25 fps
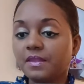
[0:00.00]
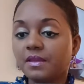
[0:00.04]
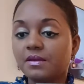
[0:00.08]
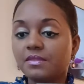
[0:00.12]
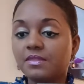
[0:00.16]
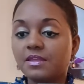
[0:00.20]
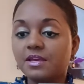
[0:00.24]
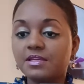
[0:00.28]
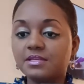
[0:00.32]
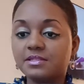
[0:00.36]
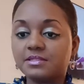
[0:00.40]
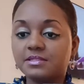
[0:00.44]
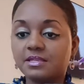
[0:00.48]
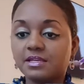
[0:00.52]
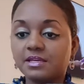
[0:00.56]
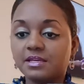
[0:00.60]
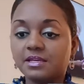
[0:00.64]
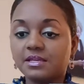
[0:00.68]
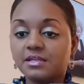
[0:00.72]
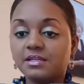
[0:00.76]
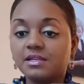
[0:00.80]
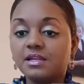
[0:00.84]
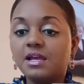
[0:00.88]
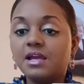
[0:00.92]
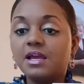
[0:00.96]
They
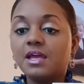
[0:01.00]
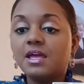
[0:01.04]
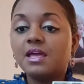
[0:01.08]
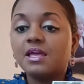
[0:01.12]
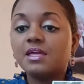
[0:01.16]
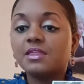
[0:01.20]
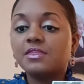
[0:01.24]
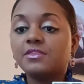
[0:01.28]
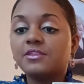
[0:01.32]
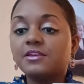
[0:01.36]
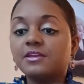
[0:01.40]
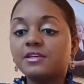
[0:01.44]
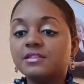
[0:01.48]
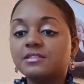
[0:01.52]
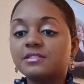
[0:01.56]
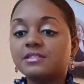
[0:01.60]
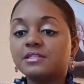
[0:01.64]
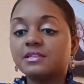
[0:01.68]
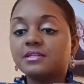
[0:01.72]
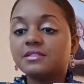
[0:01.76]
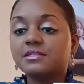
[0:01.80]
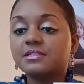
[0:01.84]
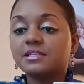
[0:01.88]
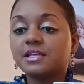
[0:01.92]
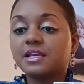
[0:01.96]
said, this
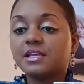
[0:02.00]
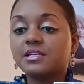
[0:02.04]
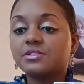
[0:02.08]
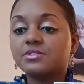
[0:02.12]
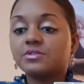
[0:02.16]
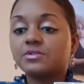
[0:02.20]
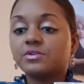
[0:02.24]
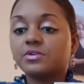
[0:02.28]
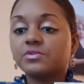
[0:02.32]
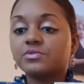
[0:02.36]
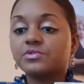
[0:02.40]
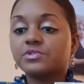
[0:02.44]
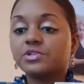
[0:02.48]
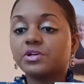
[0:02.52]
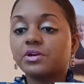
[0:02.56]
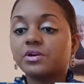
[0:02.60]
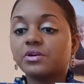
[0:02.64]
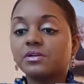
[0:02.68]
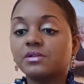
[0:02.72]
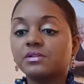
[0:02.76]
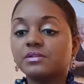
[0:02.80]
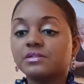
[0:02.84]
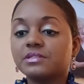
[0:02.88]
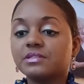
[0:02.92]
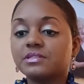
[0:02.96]
sensational
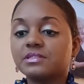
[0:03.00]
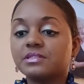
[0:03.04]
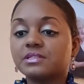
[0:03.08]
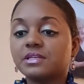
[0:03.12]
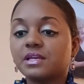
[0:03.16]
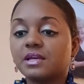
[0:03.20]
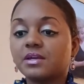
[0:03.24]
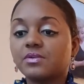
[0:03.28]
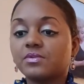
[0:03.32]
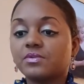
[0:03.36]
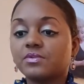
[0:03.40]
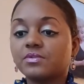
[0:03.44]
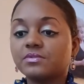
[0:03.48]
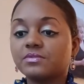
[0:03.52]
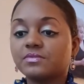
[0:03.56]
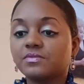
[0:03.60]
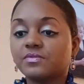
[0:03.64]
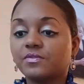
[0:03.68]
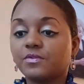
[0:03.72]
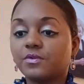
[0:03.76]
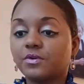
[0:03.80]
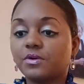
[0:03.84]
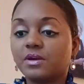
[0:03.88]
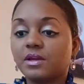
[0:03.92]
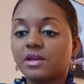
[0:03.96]
journalist settles
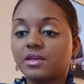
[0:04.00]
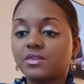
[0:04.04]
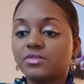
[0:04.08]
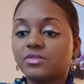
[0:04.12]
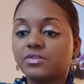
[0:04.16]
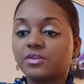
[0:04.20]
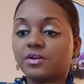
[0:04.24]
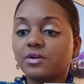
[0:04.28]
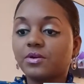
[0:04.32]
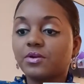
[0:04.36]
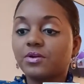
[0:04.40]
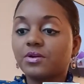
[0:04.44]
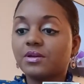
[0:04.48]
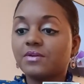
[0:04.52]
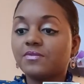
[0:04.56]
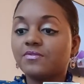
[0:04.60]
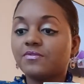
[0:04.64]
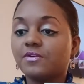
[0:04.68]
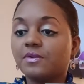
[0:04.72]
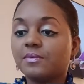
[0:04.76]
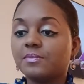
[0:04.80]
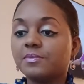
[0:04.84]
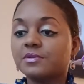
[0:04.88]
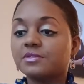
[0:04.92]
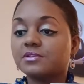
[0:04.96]
for a theory
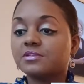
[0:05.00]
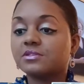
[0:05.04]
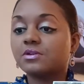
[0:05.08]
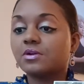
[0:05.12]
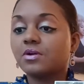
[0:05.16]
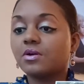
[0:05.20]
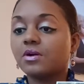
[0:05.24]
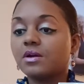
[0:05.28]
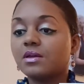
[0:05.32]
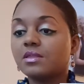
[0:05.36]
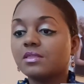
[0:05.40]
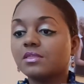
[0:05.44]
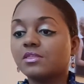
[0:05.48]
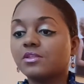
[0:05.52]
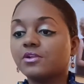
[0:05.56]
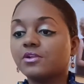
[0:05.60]
from the start and